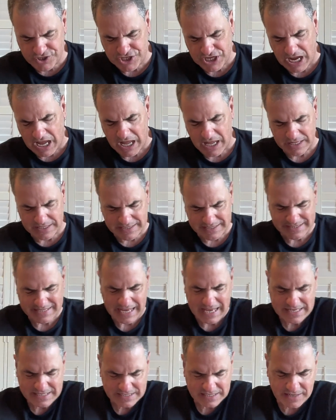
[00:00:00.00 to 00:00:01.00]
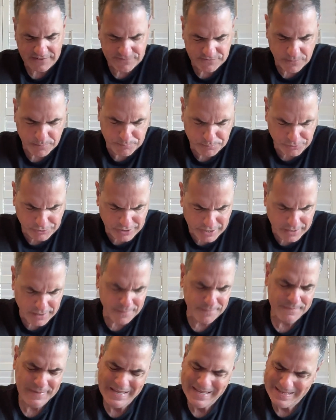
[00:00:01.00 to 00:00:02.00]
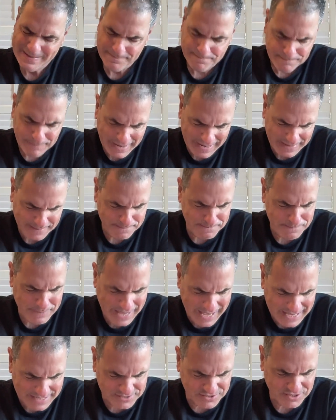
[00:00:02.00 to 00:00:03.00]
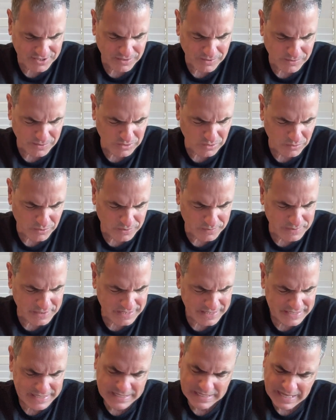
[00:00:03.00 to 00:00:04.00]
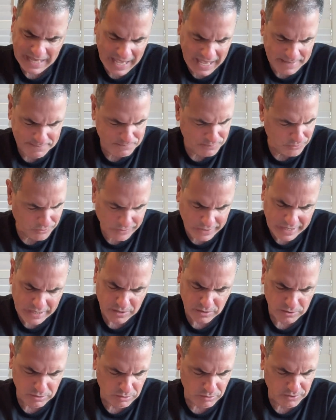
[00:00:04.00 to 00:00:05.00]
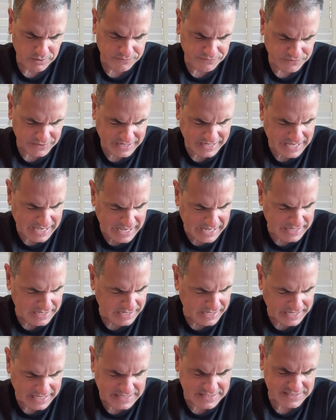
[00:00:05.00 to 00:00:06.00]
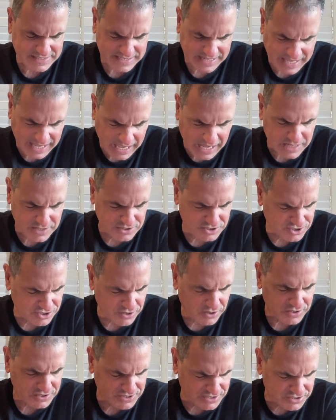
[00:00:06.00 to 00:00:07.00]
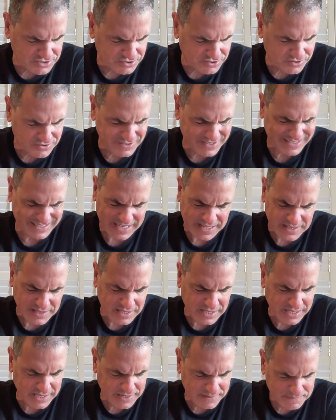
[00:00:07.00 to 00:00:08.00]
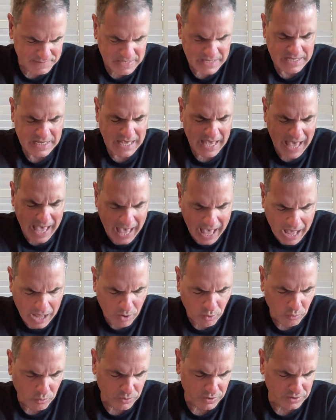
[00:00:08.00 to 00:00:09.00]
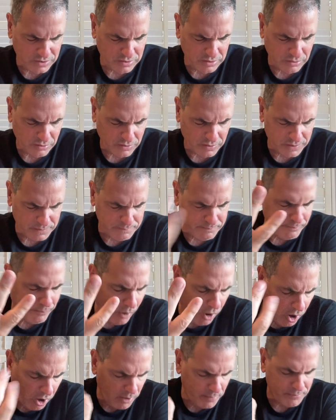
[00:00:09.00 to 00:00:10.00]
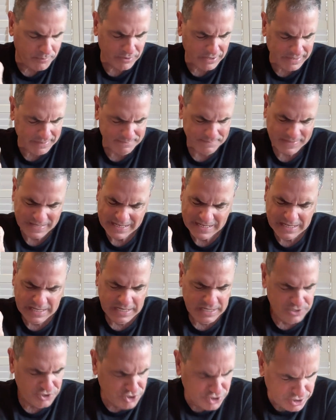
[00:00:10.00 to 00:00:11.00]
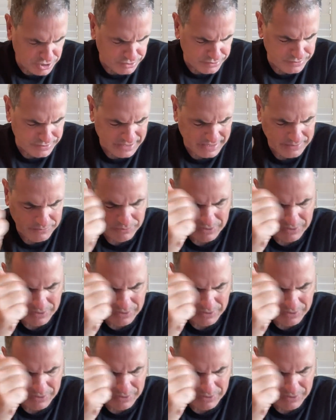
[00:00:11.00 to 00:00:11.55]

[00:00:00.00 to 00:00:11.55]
John is asking for prayer. Mike Basso, Lord, prayer, Lord, for can- against cancer. Our sister Cindy, Howard, Lord, Barbara, Judy.